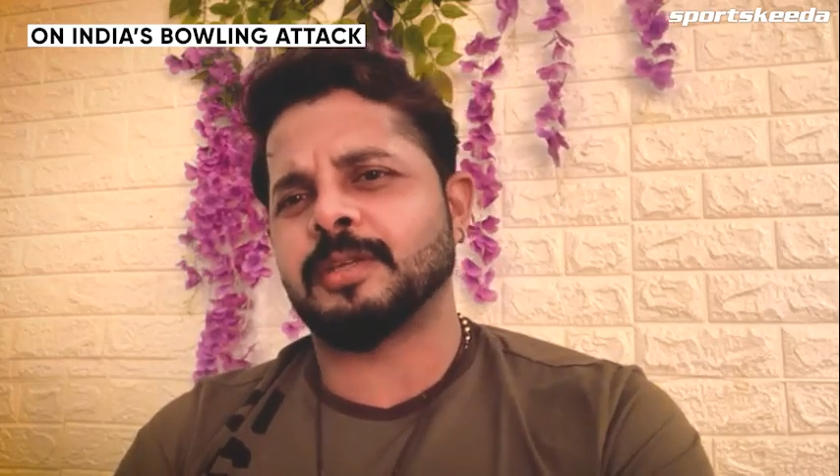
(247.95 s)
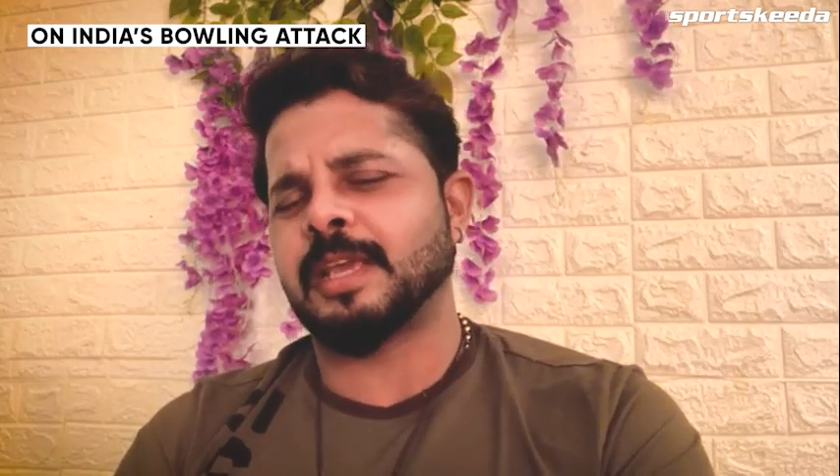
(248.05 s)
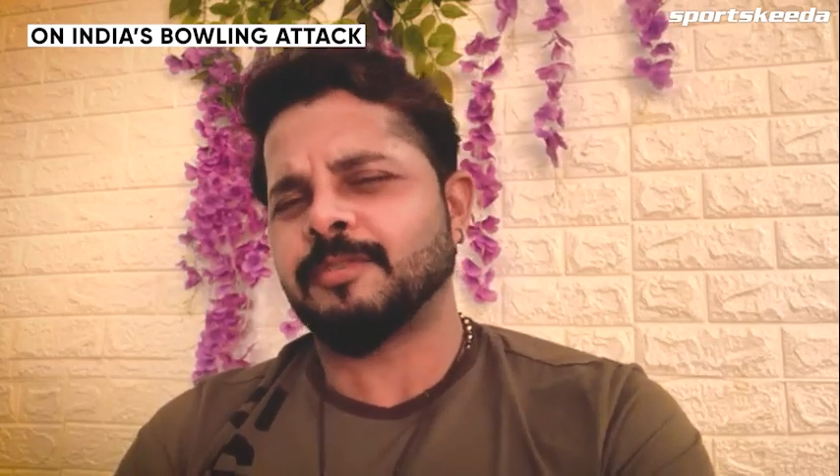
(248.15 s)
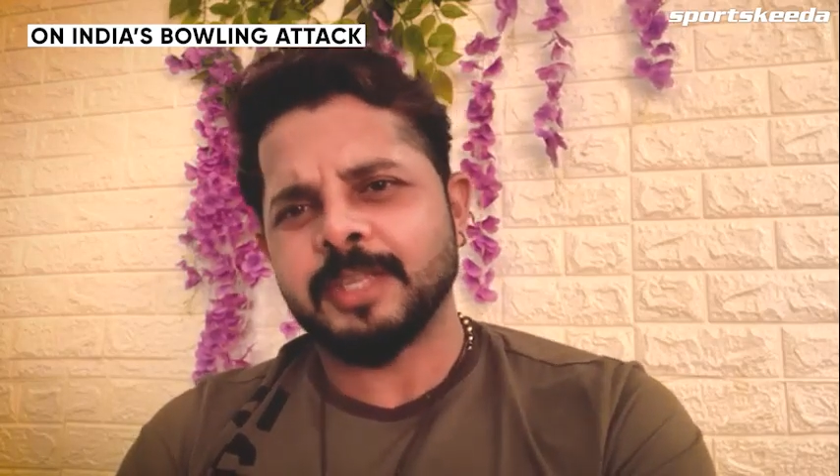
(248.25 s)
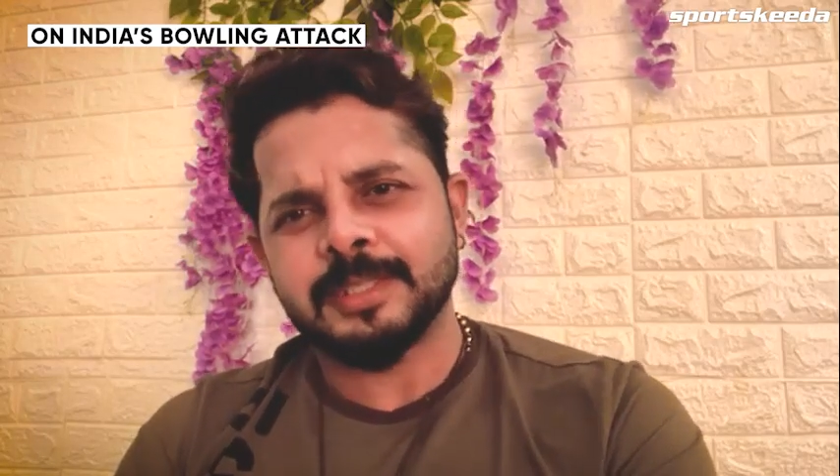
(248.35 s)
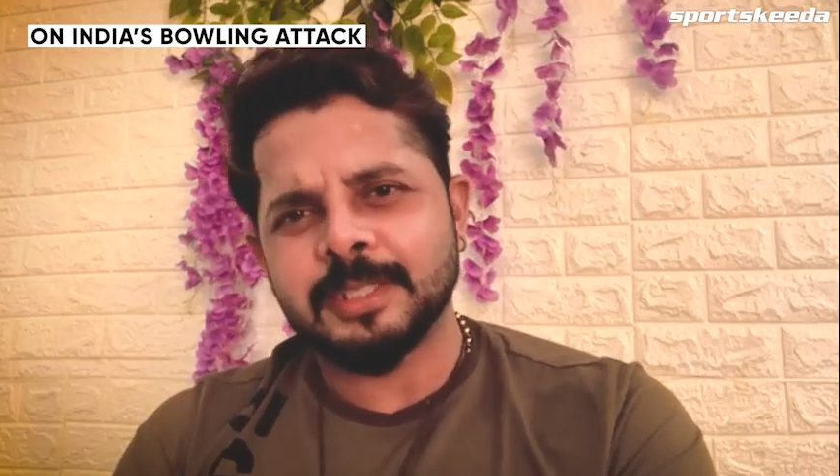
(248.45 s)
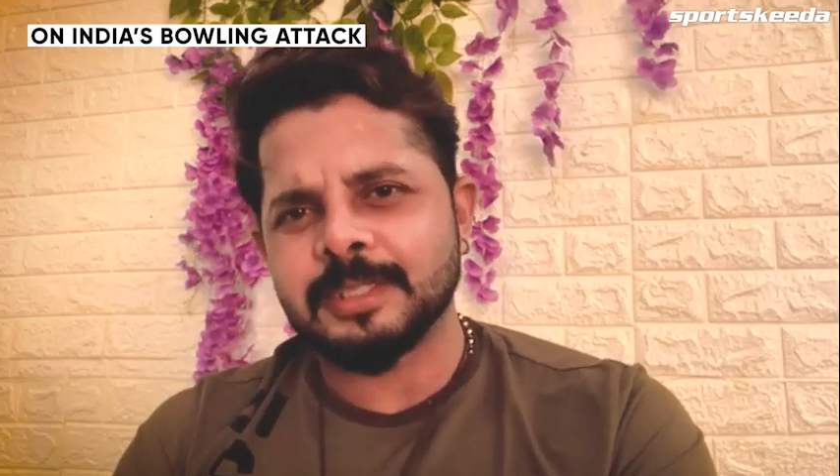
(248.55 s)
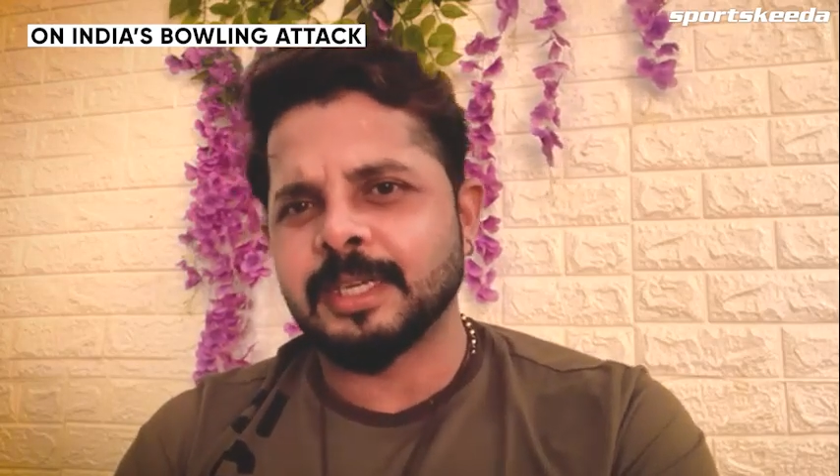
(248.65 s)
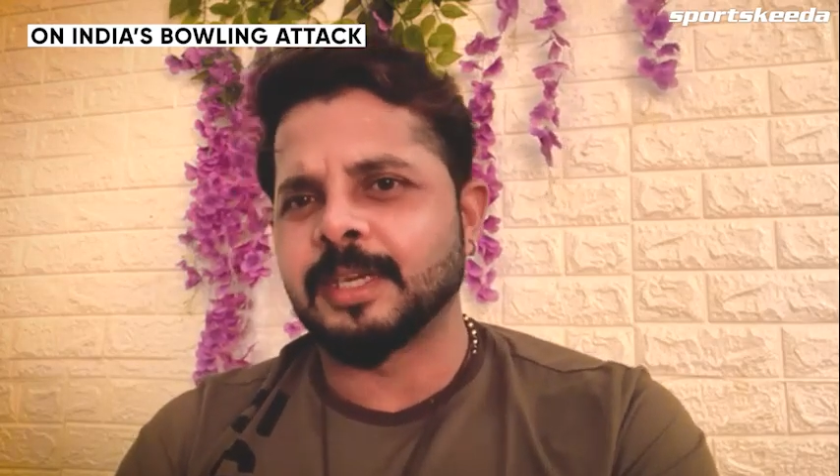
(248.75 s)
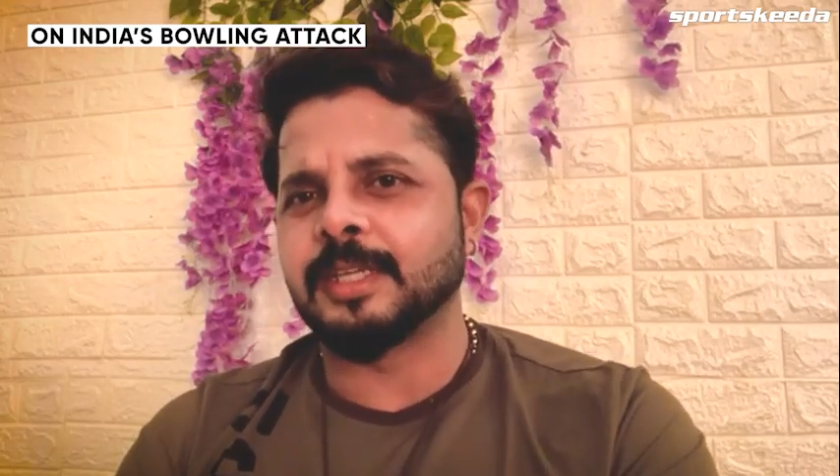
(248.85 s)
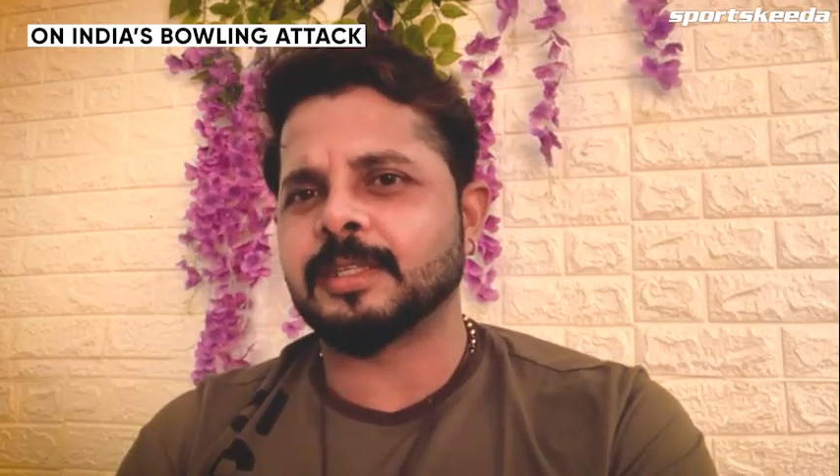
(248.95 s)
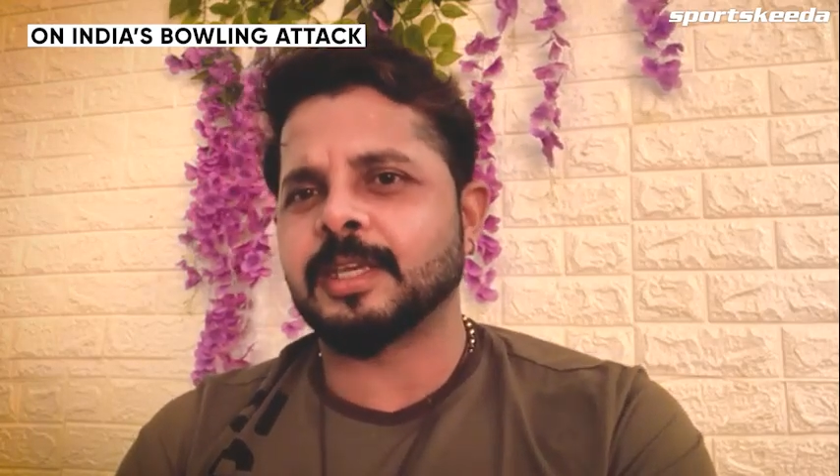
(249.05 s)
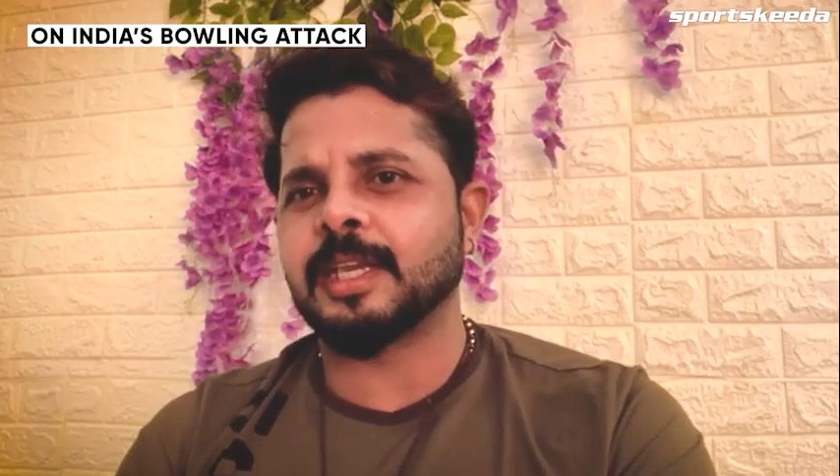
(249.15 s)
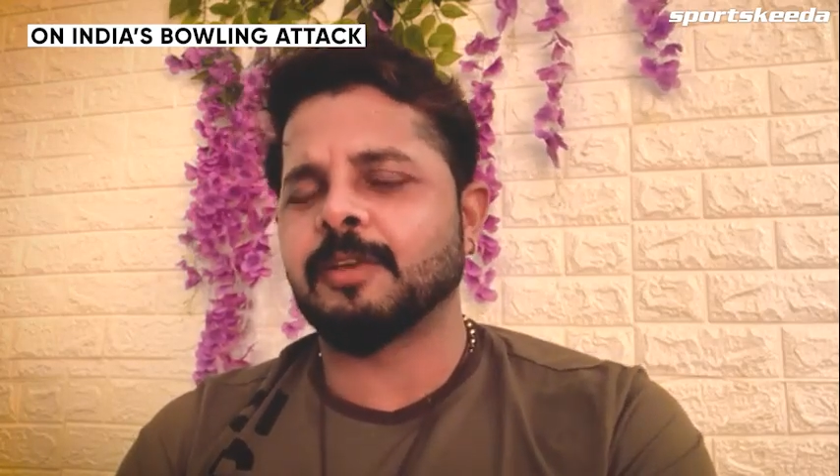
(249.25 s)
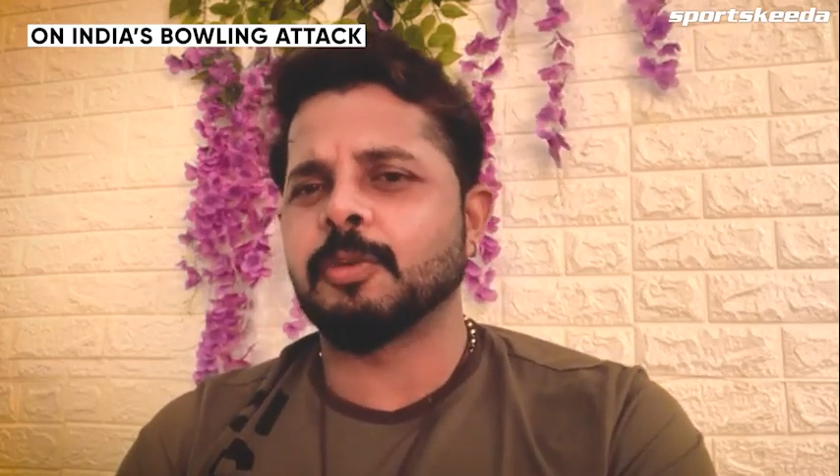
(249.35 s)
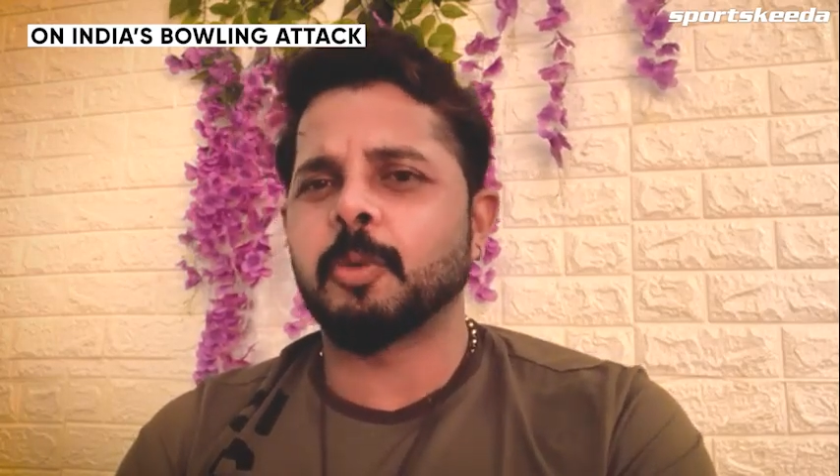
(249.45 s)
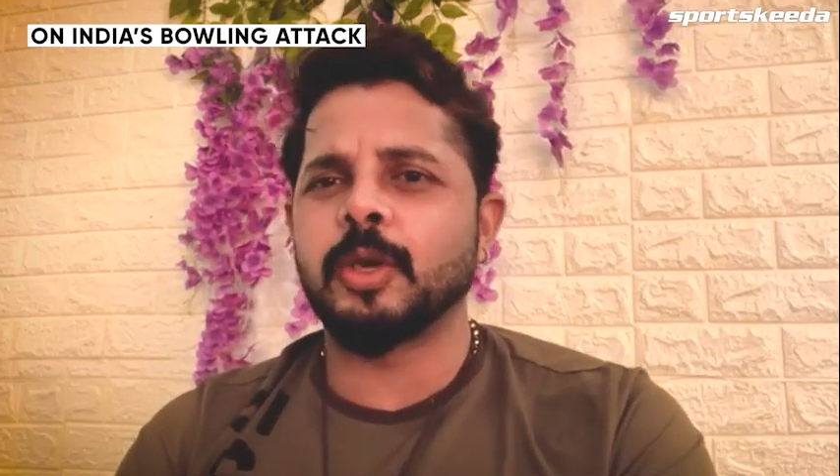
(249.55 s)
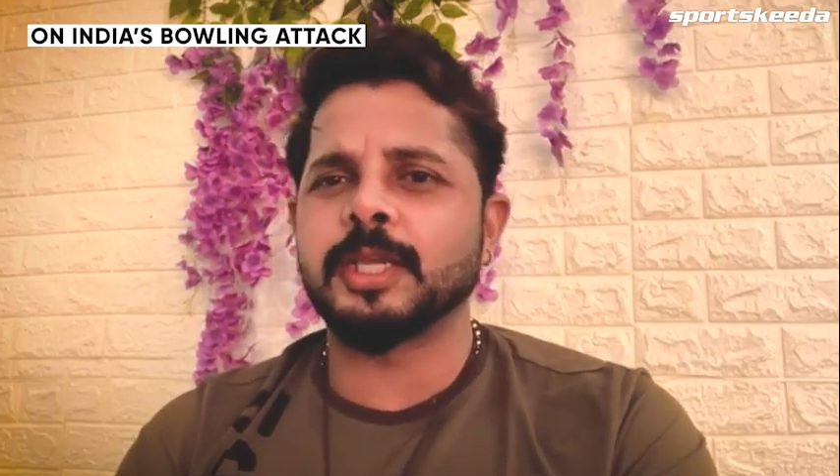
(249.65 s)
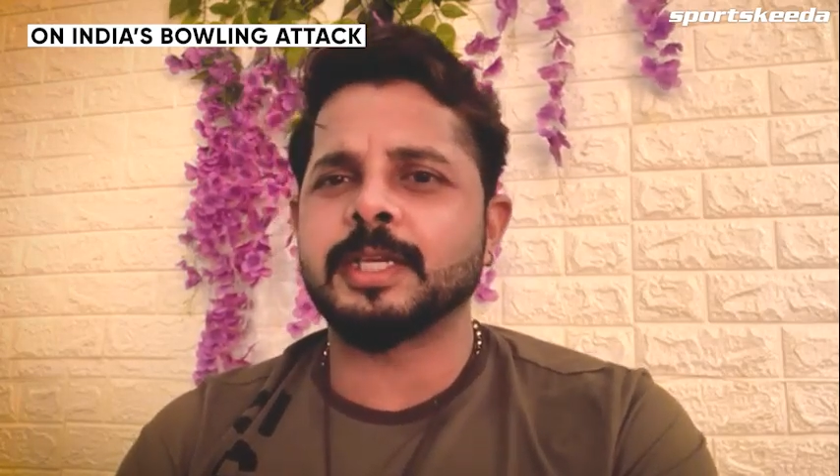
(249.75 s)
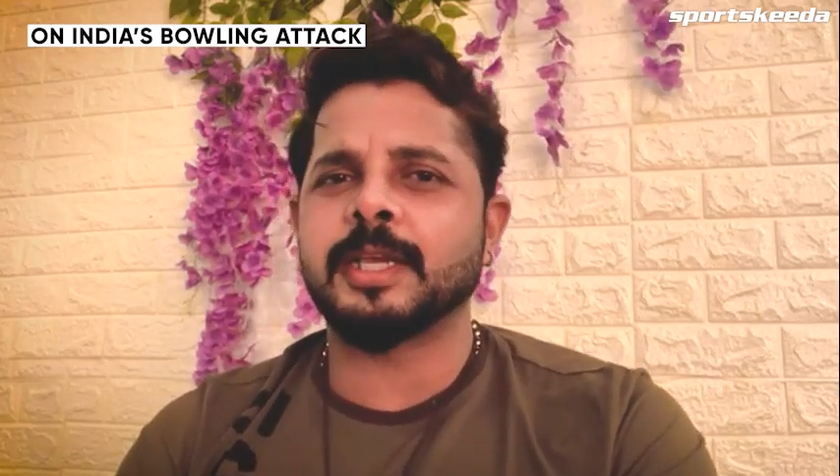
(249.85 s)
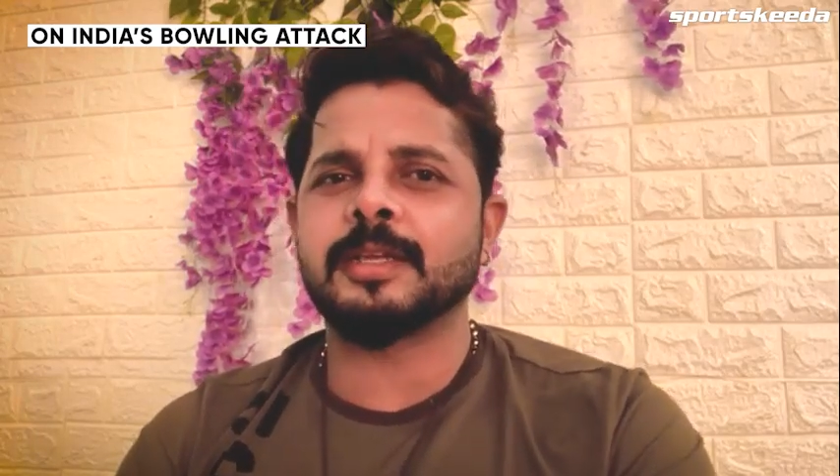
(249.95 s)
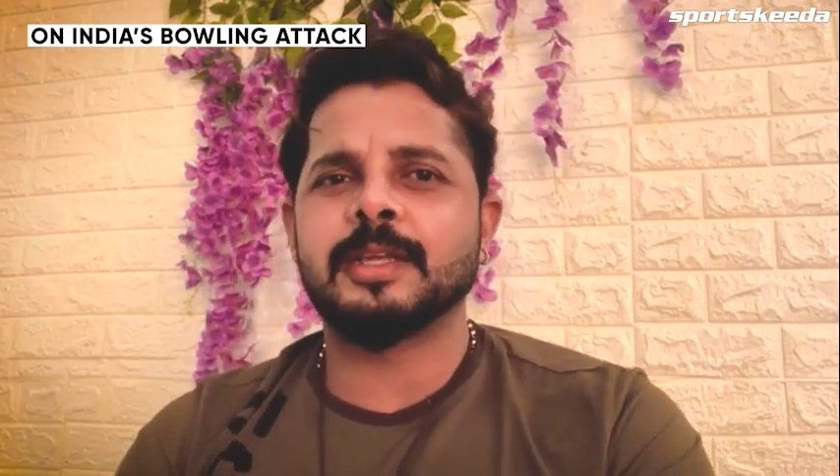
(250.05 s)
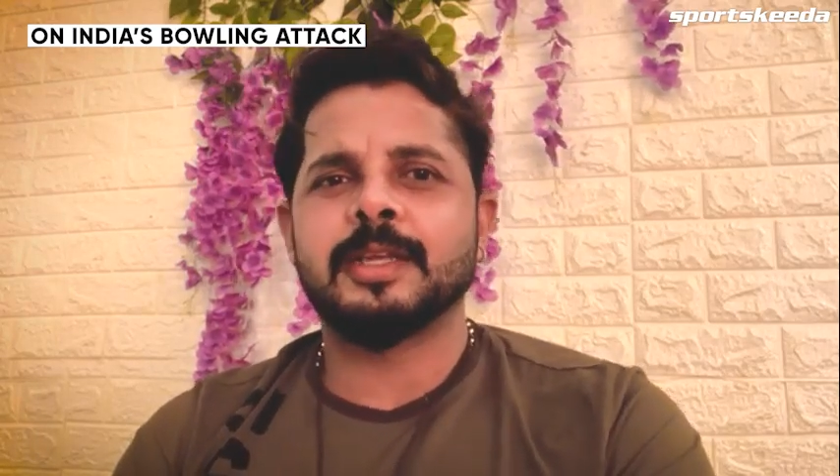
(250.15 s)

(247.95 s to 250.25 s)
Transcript: every youngster is learning, and our bowling attack,